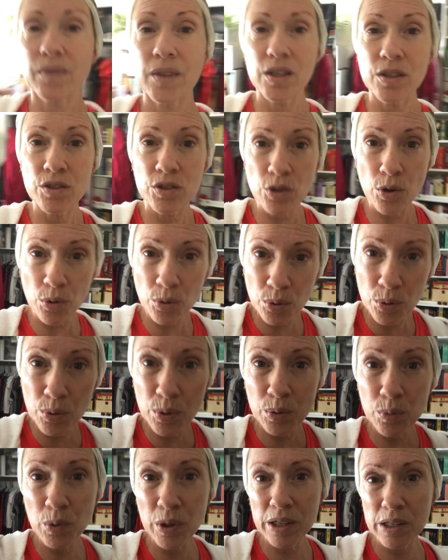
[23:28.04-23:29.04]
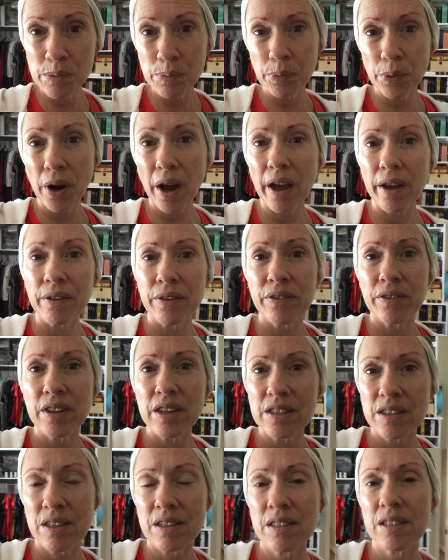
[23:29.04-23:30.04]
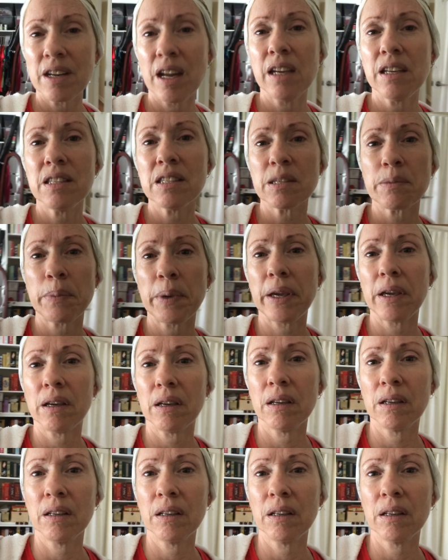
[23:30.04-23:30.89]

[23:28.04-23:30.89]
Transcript: So, who and what is breath that sustains me?